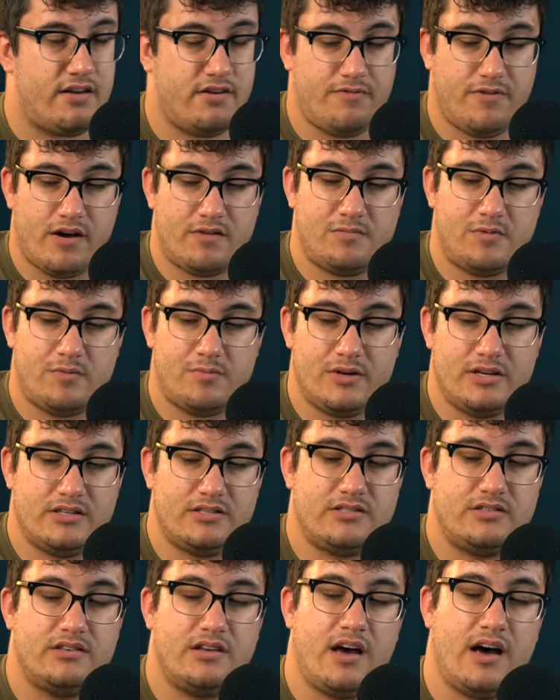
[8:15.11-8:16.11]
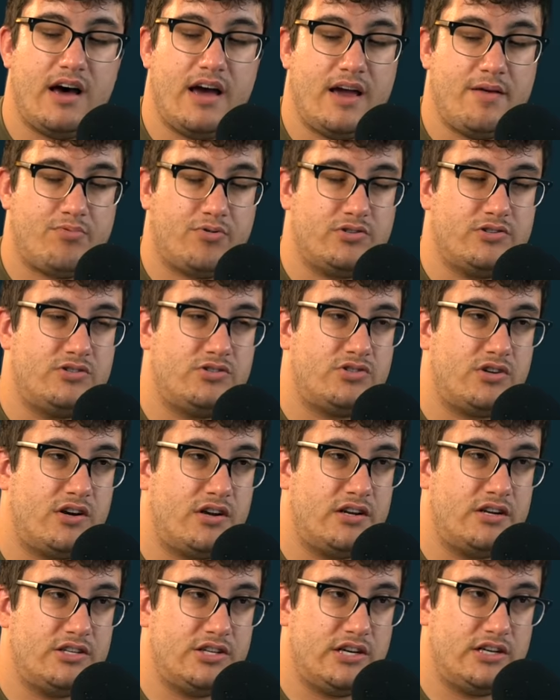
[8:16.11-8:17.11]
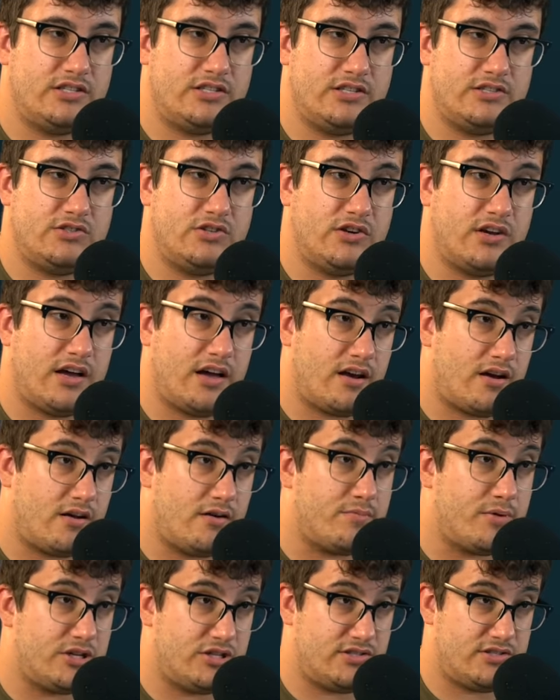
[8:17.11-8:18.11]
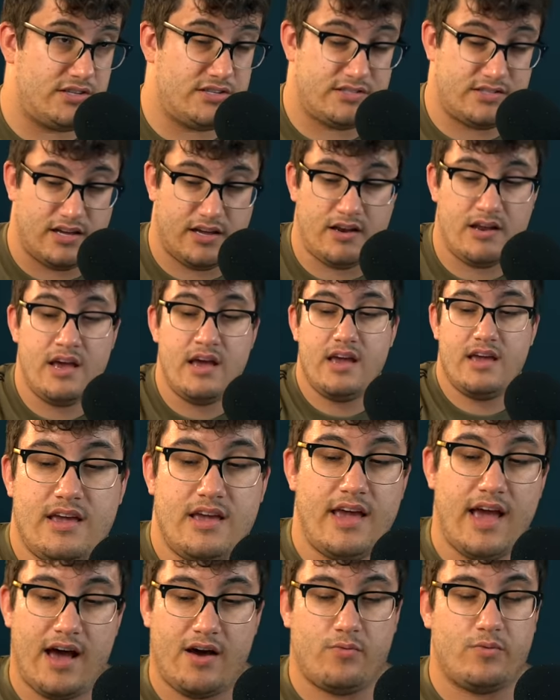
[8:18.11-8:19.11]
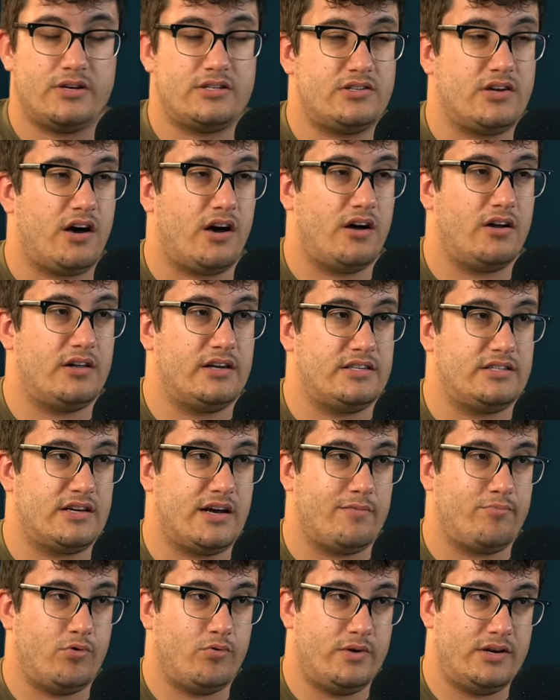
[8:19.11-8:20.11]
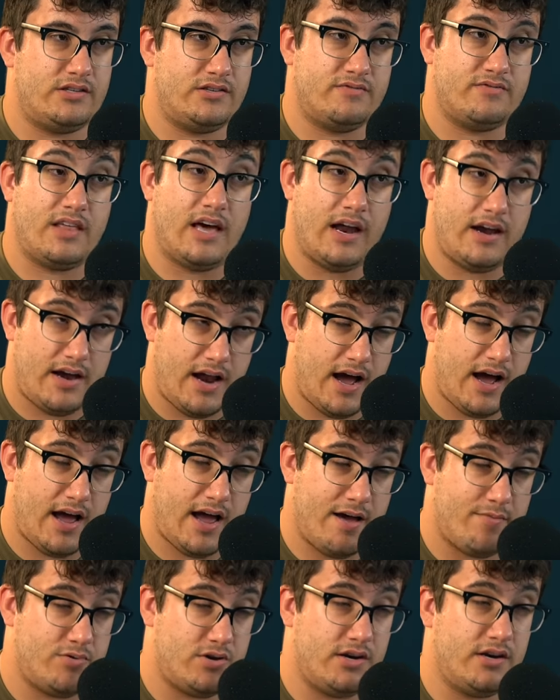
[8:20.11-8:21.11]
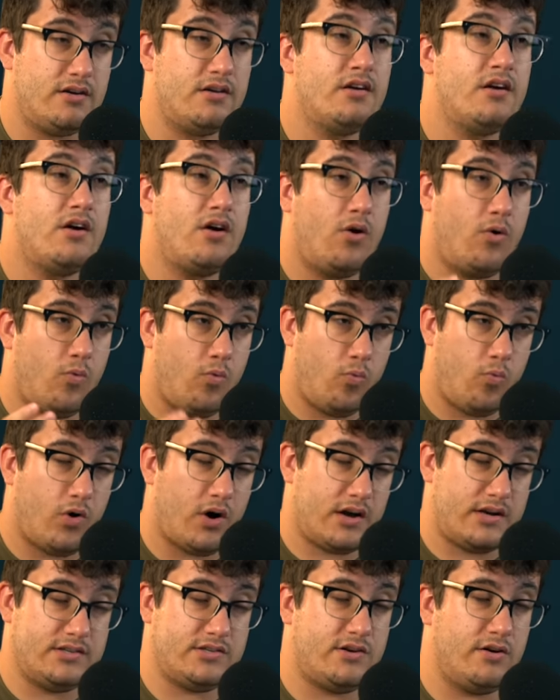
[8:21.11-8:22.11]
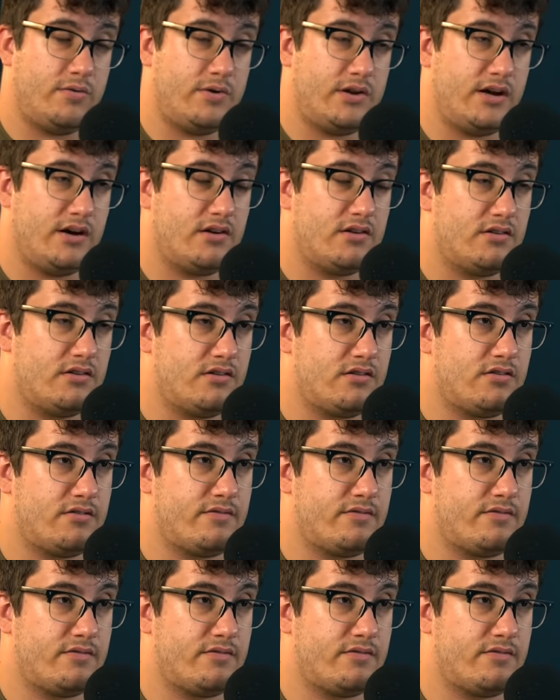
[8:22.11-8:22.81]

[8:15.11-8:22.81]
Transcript: You found me mid-April uh, and you started to change things. You got on a budget since then. Yeah, we saw at least a couple weeks of that not happening. What is going on?